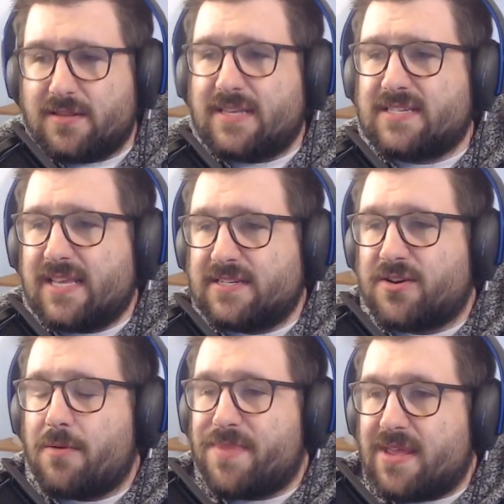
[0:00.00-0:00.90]
These things
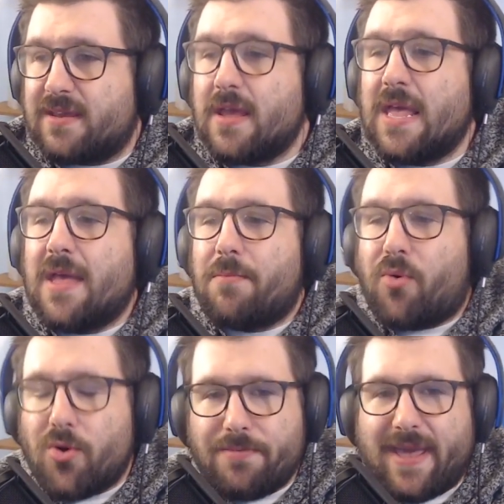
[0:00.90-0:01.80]
are being
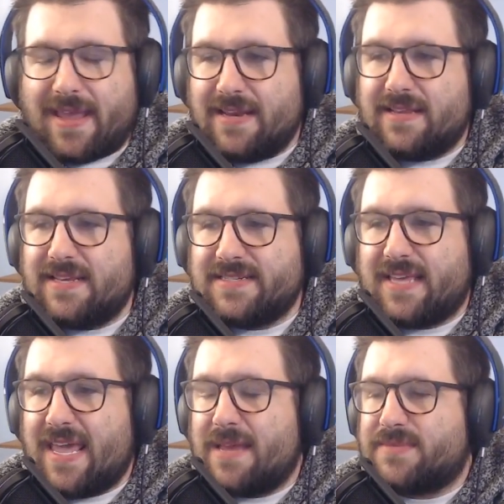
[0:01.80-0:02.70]
poured back into these
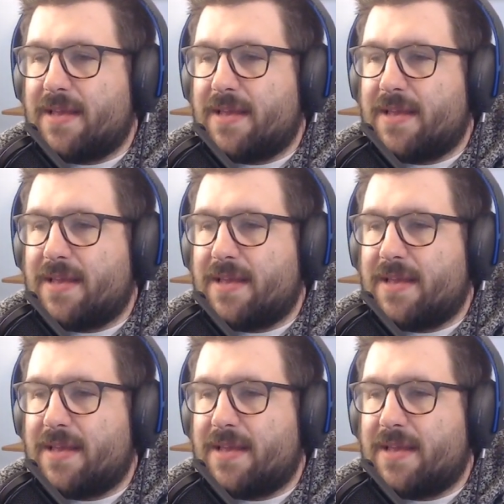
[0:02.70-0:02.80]
games.